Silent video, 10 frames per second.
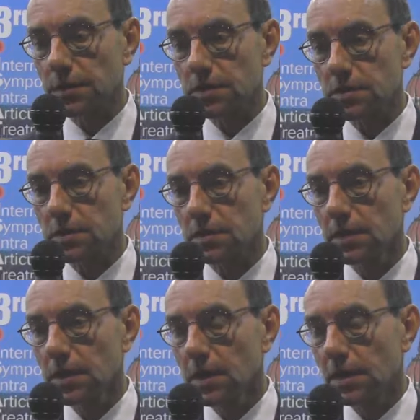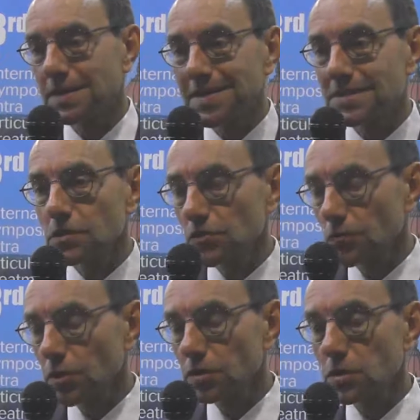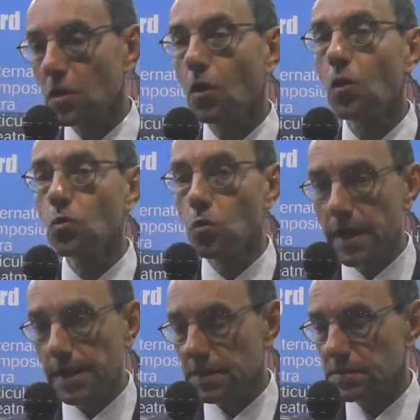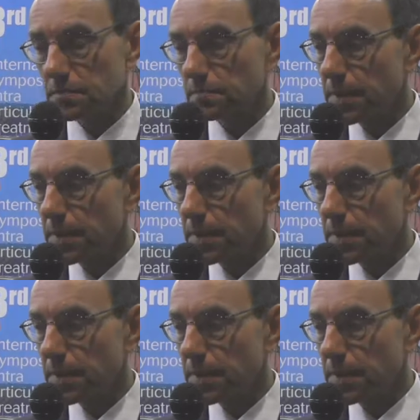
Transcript: acid. It does not work always,